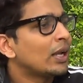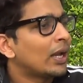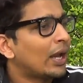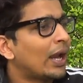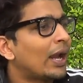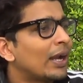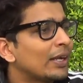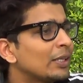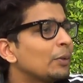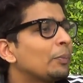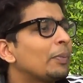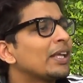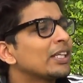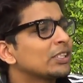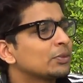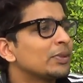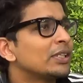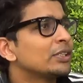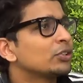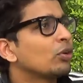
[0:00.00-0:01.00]
and the
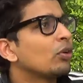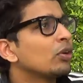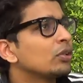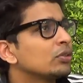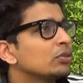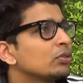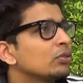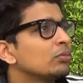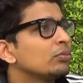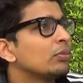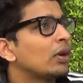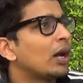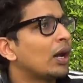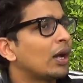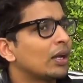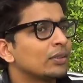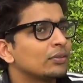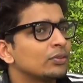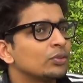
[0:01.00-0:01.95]
placements also are,